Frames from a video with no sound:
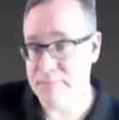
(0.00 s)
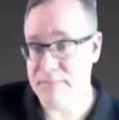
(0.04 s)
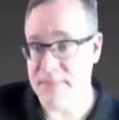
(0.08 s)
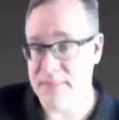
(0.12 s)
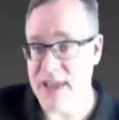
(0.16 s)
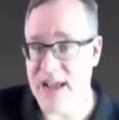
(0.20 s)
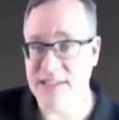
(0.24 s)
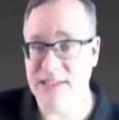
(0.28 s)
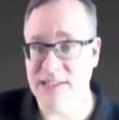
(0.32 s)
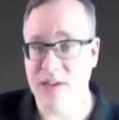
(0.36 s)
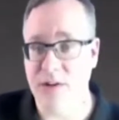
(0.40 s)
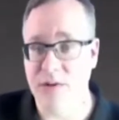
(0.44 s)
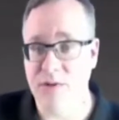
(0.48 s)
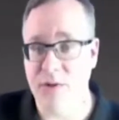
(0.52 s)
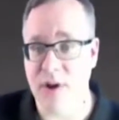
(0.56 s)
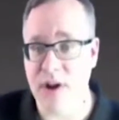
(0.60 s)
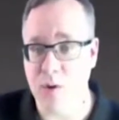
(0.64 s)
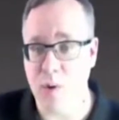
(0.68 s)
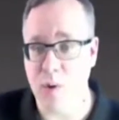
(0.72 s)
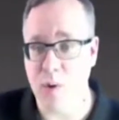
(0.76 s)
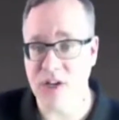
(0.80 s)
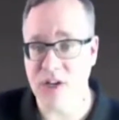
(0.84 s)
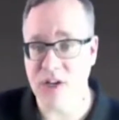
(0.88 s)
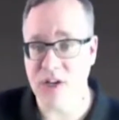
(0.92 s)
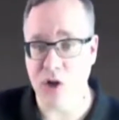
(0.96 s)
That's a
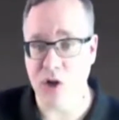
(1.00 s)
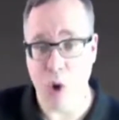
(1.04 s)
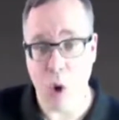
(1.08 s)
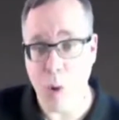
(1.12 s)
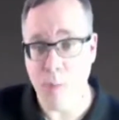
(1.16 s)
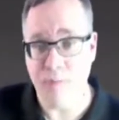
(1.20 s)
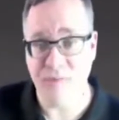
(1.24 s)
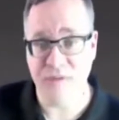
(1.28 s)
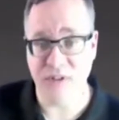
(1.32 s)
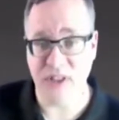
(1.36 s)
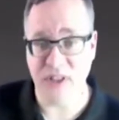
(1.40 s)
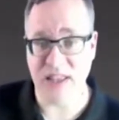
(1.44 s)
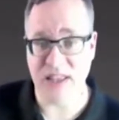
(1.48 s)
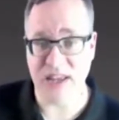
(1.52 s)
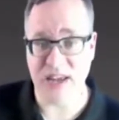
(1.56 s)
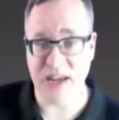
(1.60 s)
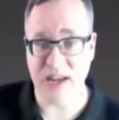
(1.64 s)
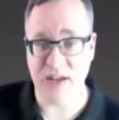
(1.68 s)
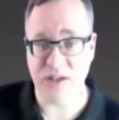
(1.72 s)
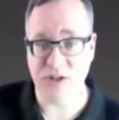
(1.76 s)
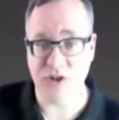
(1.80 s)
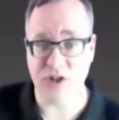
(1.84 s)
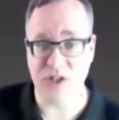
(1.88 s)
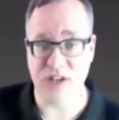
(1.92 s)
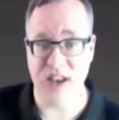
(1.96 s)
great question. Hopefully,
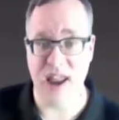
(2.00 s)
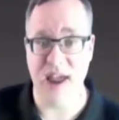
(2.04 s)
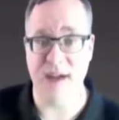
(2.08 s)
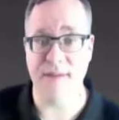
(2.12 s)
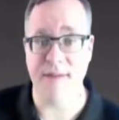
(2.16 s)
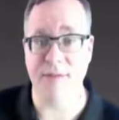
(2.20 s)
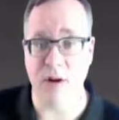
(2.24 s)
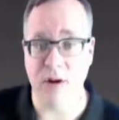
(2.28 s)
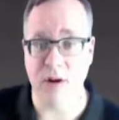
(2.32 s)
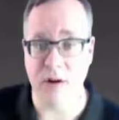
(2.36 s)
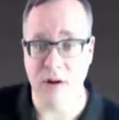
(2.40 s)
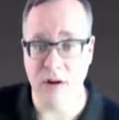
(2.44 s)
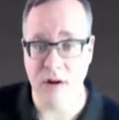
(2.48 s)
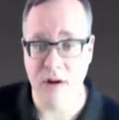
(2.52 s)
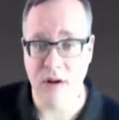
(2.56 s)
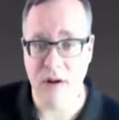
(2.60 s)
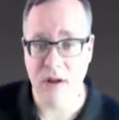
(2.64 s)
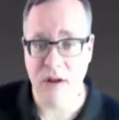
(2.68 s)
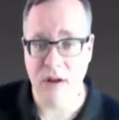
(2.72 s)
the answer is never.